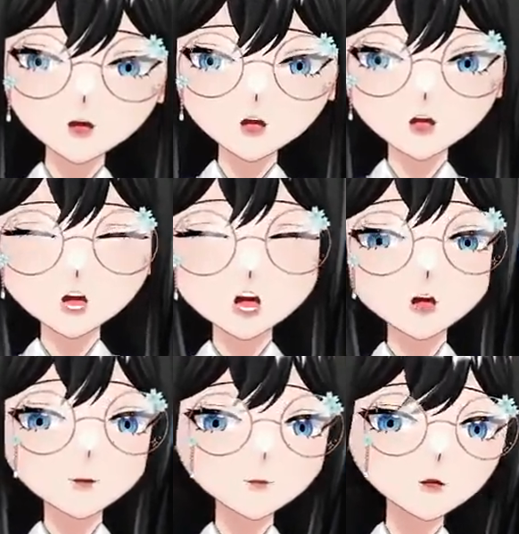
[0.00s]
And if
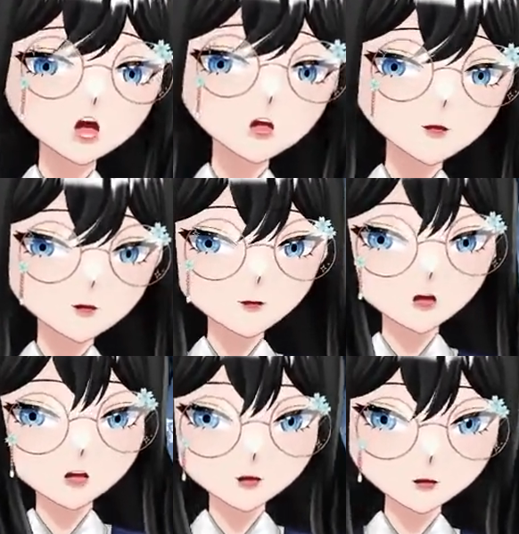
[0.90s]
you want to check
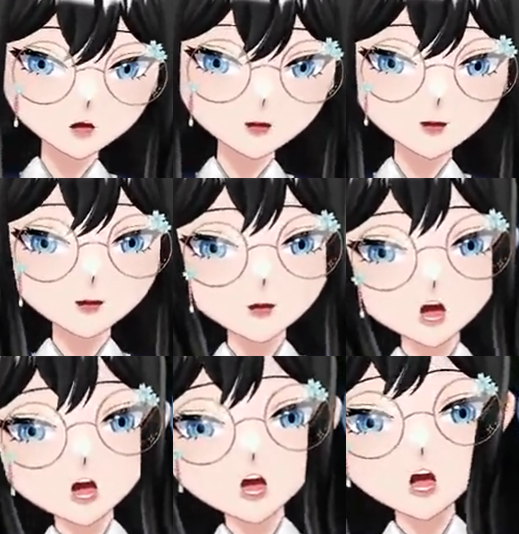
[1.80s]
what is going
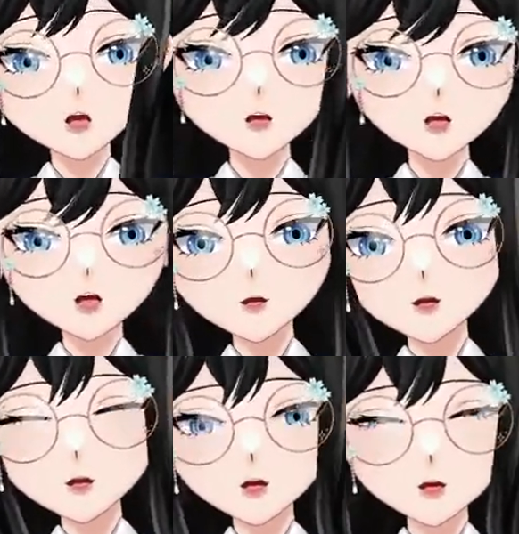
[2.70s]
on in there,
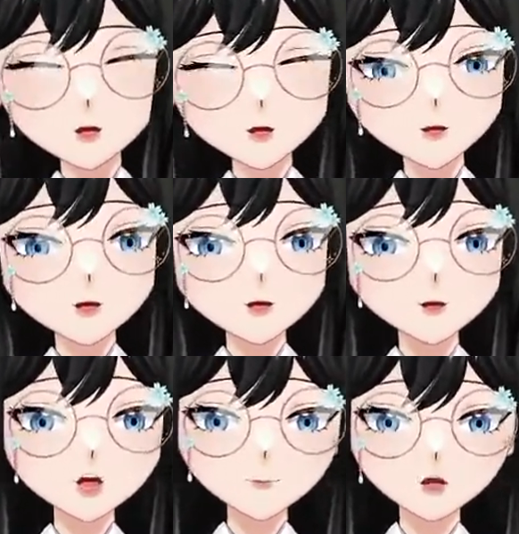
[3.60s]
you can check
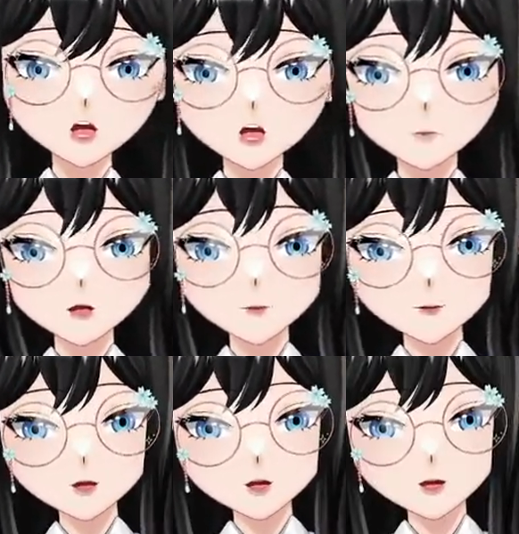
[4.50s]
via
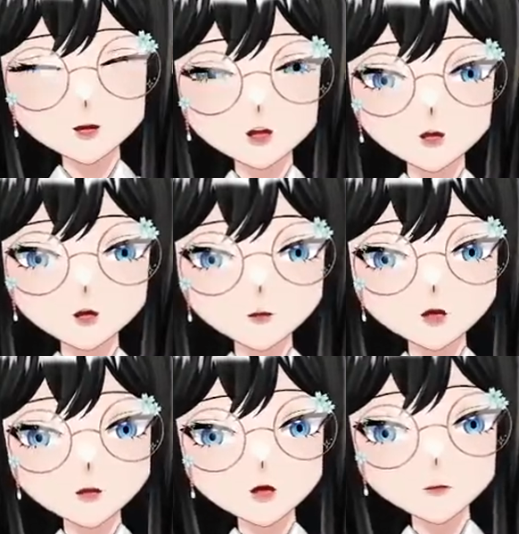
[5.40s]
immunofluorescence staining using
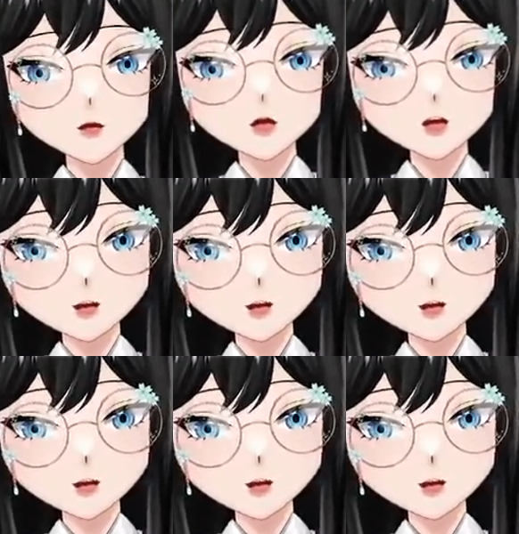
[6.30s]
BP180